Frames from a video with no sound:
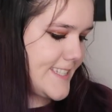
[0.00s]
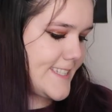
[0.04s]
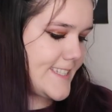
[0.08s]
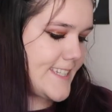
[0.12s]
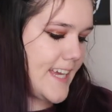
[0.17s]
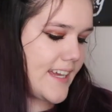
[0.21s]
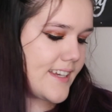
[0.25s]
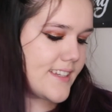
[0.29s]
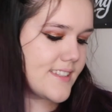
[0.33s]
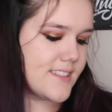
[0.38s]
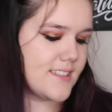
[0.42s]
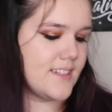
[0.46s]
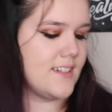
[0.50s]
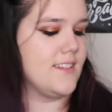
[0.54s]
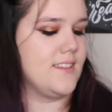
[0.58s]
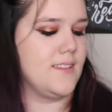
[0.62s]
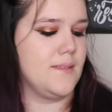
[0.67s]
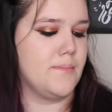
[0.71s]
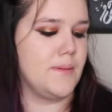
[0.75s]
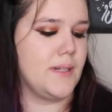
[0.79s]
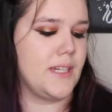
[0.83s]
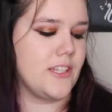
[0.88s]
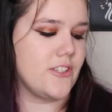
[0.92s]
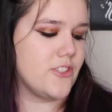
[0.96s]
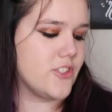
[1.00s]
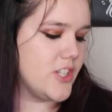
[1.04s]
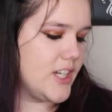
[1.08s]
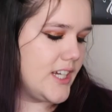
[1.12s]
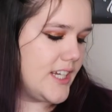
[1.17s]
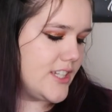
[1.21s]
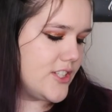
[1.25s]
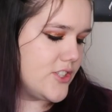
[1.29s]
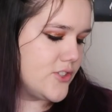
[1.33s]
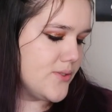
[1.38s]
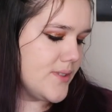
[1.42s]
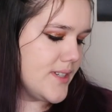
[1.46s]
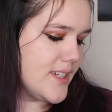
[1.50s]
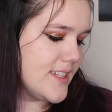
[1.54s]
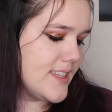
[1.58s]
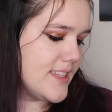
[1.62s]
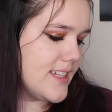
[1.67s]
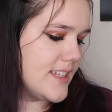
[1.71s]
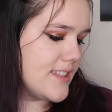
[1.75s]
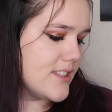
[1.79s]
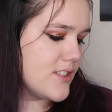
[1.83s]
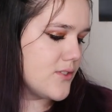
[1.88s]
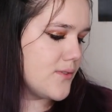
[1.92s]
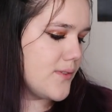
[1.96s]
Sex on the Beach, a drink
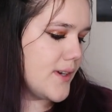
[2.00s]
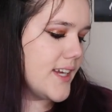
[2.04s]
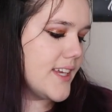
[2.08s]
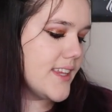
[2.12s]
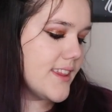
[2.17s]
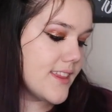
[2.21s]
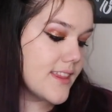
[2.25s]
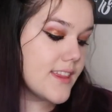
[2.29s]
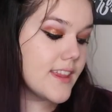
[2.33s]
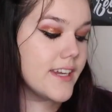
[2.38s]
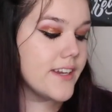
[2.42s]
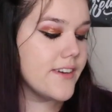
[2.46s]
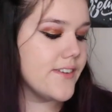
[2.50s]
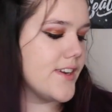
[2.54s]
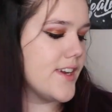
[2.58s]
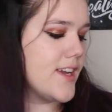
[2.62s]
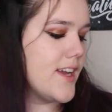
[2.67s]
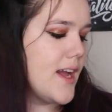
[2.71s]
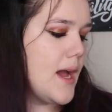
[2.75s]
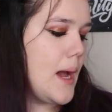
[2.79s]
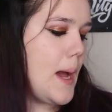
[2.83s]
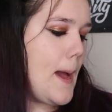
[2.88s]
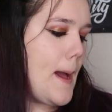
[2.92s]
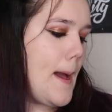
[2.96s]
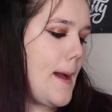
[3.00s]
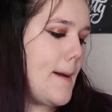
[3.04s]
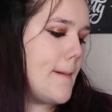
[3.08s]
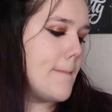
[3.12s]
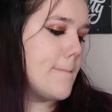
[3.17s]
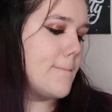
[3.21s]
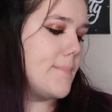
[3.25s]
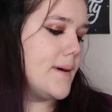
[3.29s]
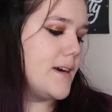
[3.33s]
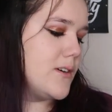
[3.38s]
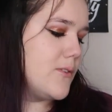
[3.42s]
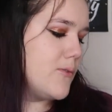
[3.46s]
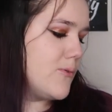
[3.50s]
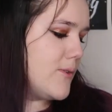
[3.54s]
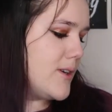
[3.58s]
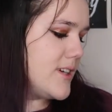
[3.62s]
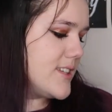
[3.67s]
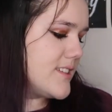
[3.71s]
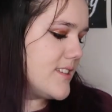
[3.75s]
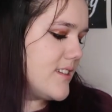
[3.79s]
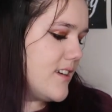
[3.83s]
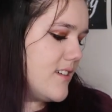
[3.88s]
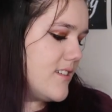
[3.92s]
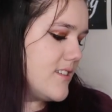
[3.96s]
that's great in theory, but
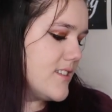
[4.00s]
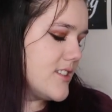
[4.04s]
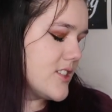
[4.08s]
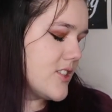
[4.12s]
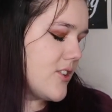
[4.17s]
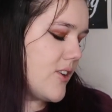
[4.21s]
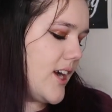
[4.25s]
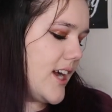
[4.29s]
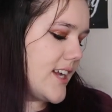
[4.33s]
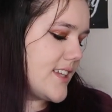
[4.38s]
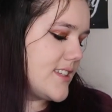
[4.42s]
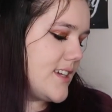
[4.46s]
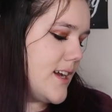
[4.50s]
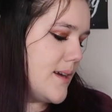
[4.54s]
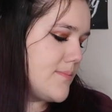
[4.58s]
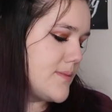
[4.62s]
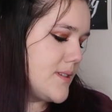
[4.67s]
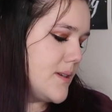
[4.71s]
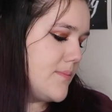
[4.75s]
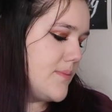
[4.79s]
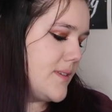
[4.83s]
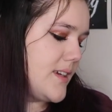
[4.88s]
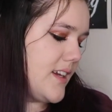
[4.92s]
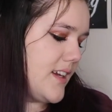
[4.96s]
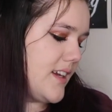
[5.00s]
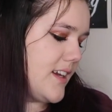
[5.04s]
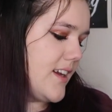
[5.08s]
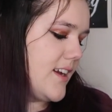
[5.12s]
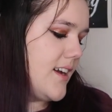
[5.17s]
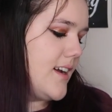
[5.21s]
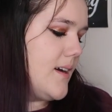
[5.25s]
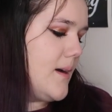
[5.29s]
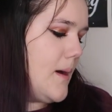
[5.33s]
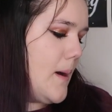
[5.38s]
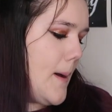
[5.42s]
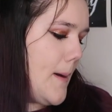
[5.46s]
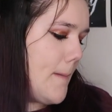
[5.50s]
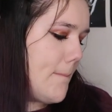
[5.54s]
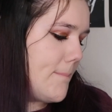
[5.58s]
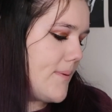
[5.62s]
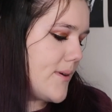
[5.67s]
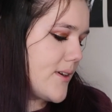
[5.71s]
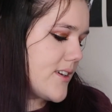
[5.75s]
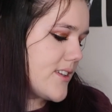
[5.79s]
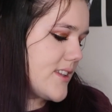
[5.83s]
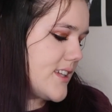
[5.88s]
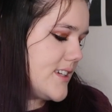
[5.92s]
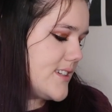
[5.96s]
wasn't all it's cracked up to be.
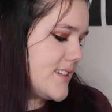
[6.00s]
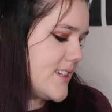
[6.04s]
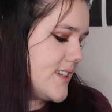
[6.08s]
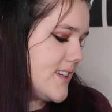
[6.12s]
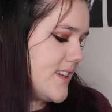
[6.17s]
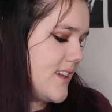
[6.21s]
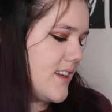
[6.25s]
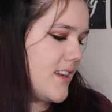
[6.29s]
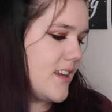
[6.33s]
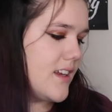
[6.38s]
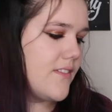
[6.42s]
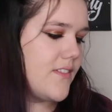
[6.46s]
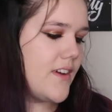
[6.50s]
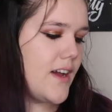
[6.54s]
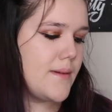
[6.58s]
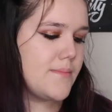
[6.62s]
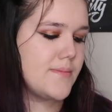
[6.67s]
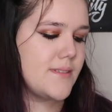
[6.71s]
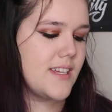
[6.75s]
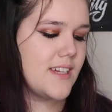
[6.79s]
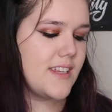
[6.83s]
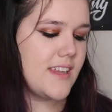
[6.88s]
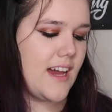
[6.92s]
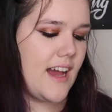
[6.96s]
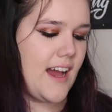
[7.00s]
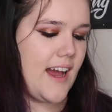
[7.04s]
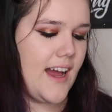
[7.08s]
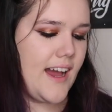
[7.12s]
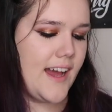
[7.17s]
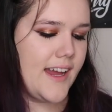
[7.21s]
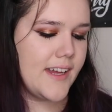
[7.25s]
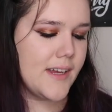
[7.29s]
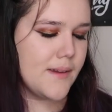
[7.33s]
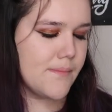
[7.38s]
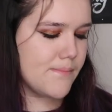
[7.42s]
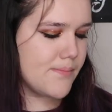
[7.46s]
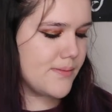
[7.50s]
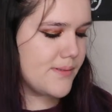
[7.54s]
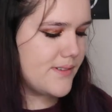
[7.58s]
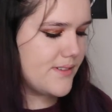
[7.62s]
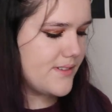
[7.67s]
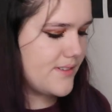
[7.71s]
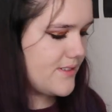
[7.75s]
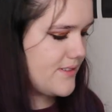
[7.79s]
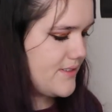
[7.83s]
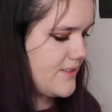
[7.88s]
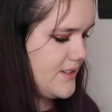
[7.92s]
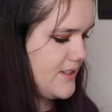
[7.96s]
Book that didn't live up to the hype.
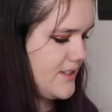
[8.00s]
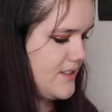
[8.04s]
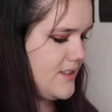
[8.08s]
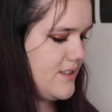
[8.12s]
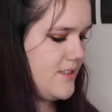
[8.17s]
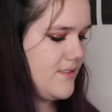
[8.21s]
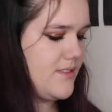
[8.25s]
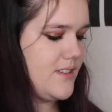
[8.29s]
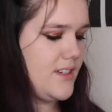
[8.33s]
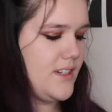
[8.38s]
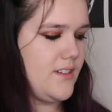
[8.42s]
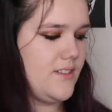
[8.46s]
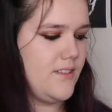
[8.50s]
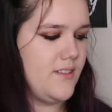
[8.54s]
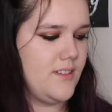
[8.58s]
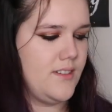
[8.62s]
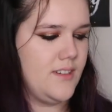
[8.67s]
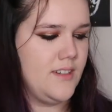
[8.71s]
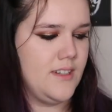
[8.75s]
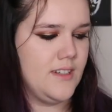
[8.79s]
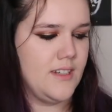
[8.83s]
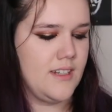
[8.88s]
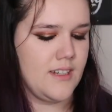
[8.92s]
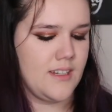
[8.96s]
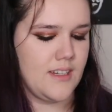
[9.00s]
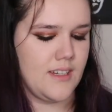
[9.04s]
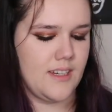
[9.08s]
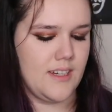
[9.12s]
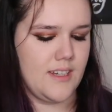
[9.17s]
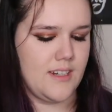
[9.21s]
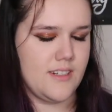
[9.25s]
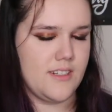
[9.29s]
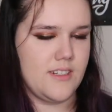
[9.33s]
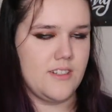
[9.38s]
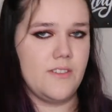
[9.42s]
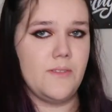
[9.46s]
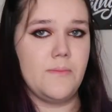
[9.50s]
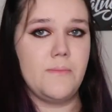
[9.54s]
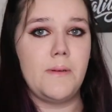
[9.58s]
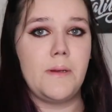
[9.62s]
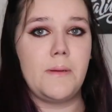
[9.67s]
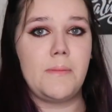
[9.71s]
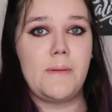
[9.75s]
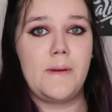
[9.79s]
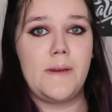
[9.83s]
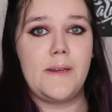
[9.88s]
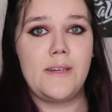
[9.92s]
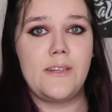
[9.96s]
Oh no, gotta turn
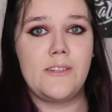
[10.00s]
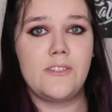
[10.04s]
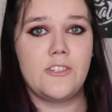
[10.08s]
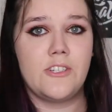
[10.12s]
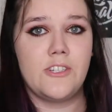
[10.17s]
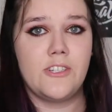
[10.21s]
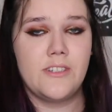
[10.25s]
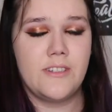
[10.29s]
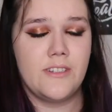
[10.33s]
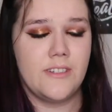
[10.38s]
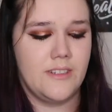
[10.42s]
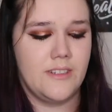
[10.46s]
the page.